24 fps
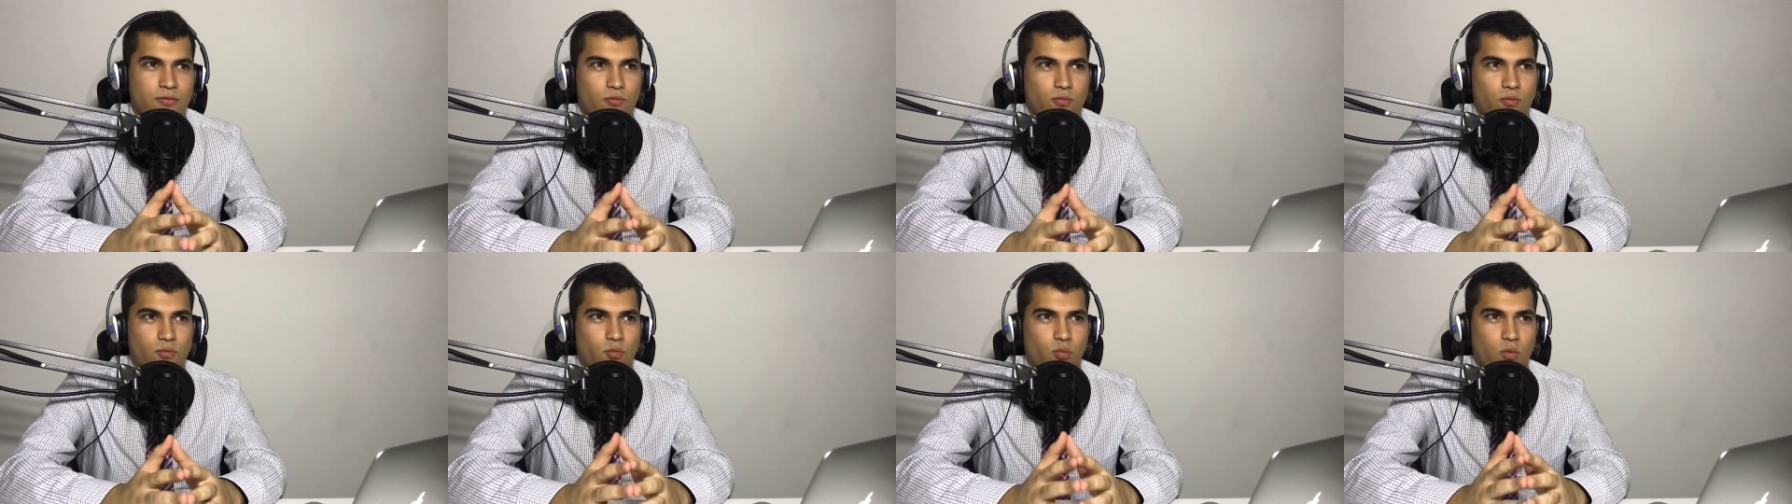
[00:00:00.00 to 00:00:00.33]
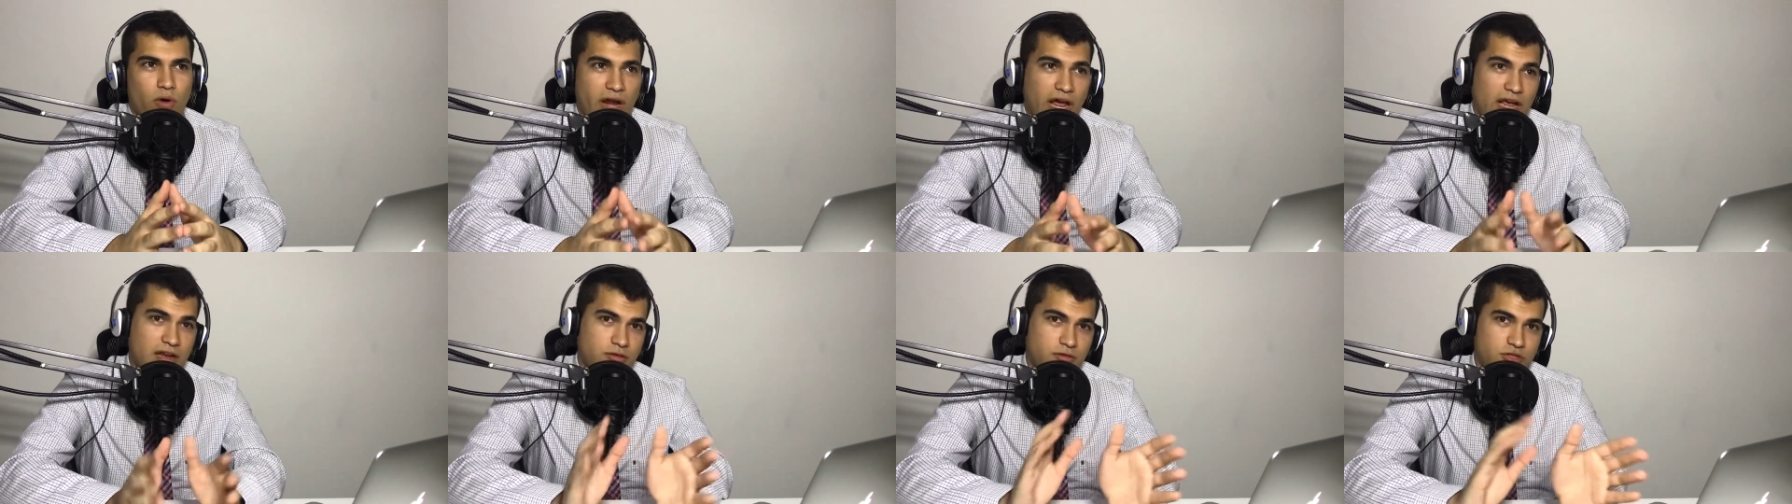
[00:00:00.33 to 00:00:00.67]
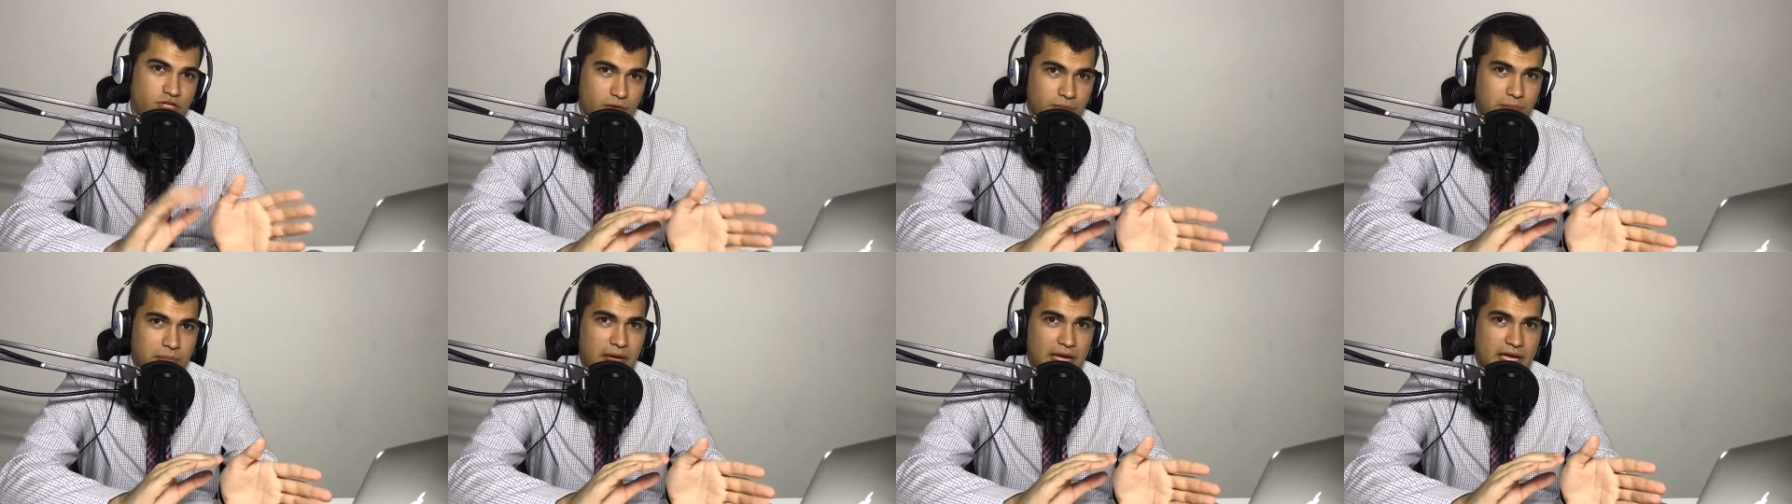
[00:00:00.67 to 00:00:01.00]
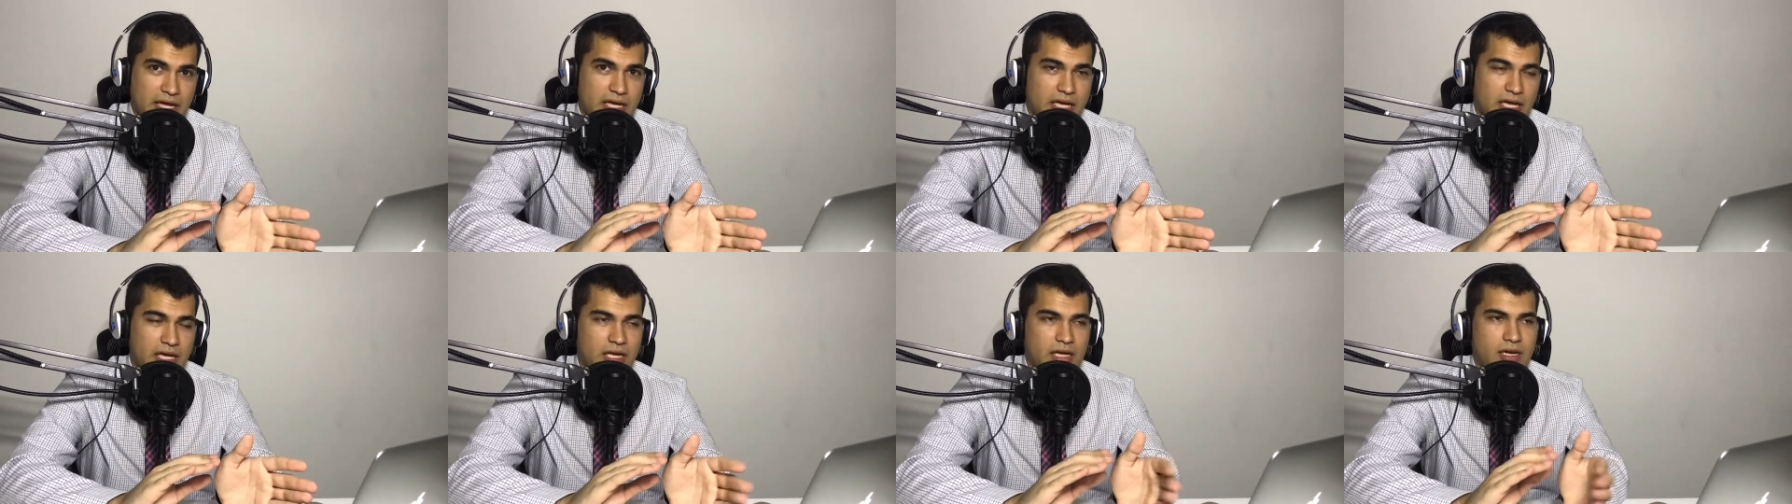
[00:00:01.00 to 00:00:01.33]
when I jumped
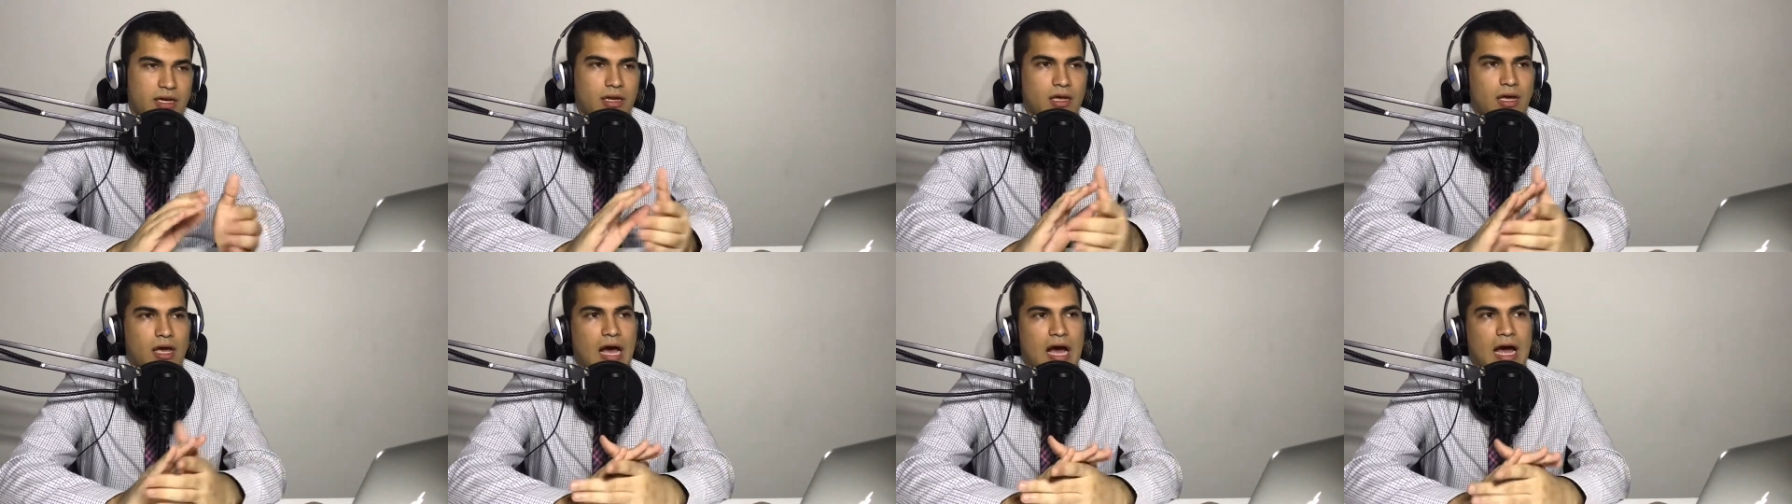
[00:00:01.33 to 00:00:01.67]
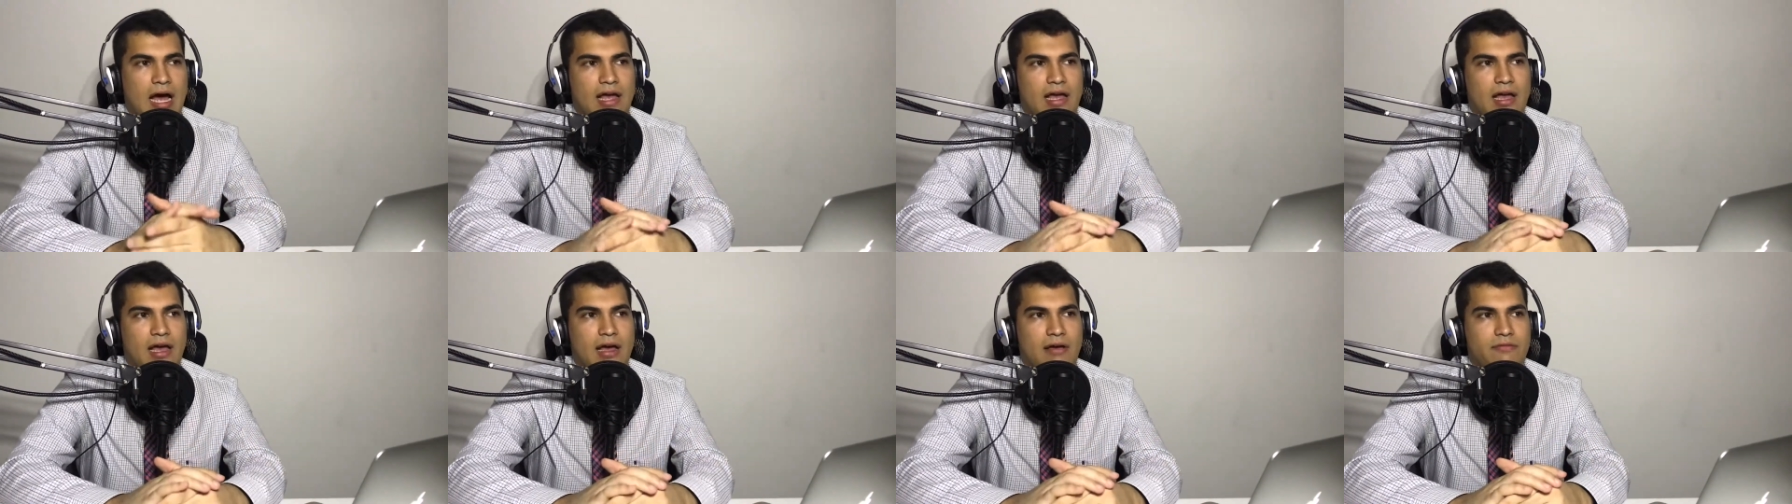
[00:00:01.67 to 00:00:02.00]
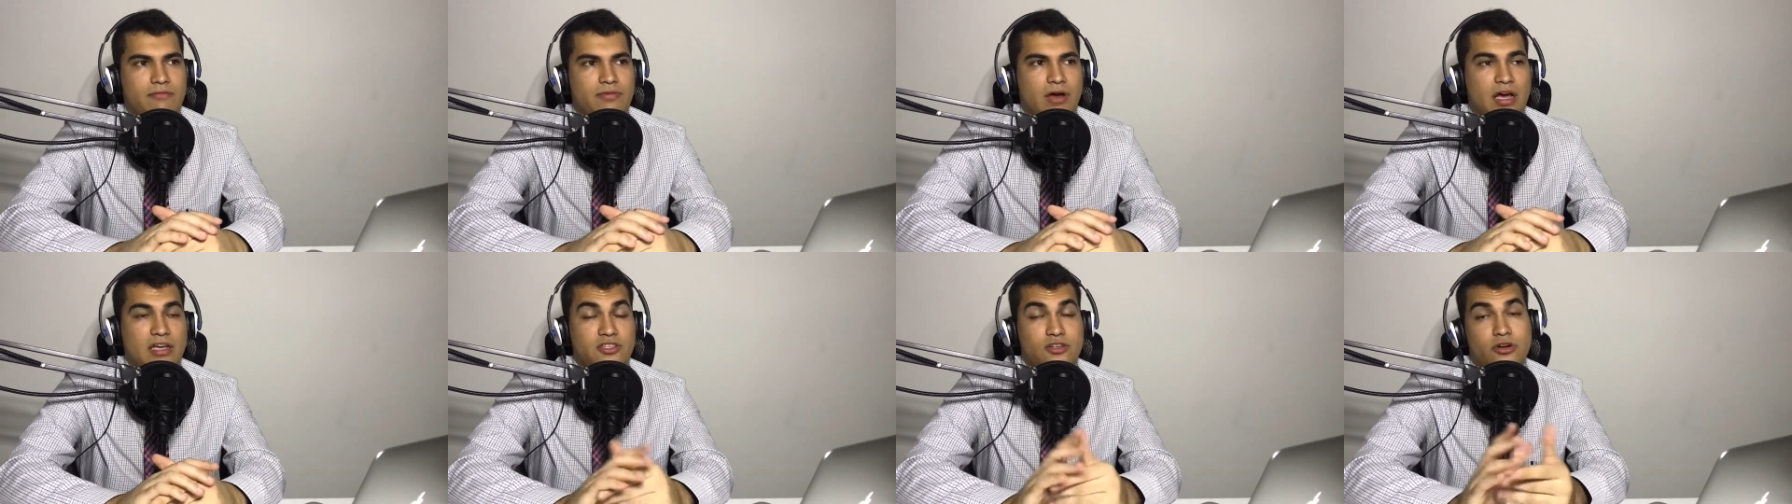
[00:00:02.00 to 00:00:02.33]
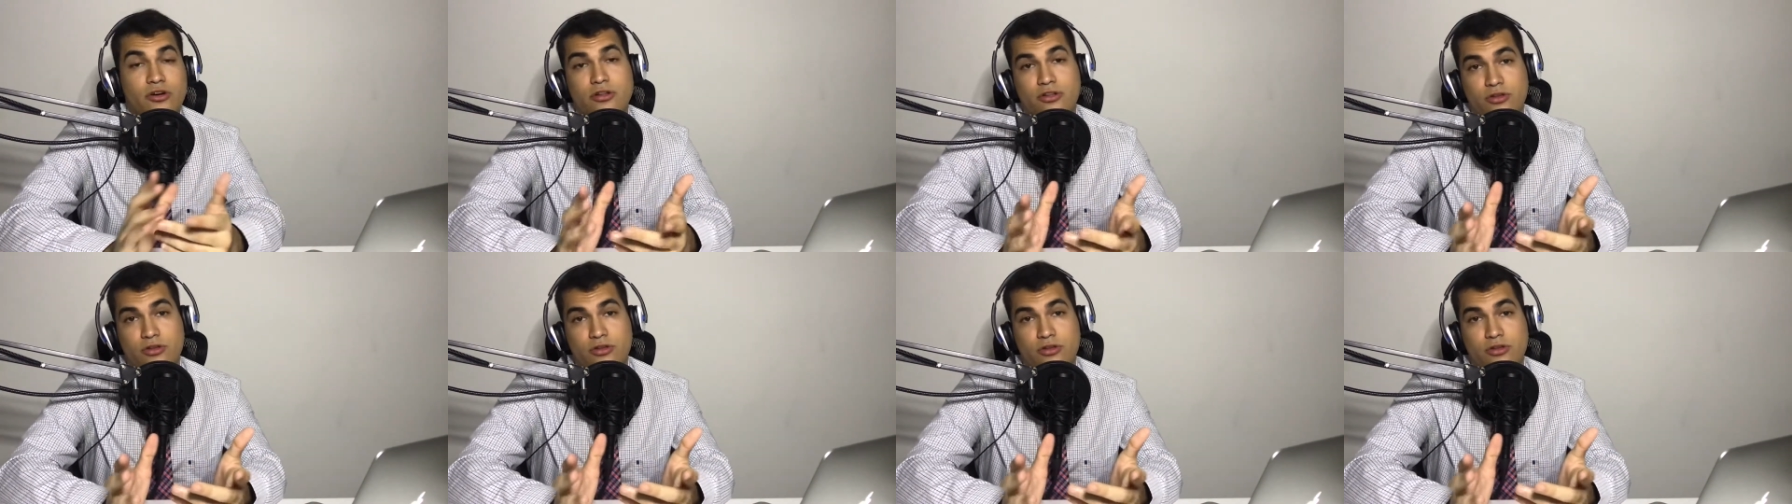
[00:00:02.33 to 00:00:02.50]
back in, I started